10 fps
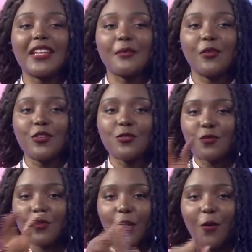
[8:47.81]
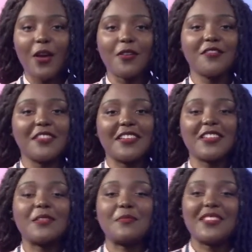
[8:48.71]
I'm going to follow one of the
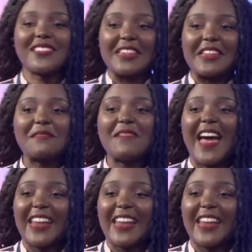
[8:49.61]
recipes. Nibe.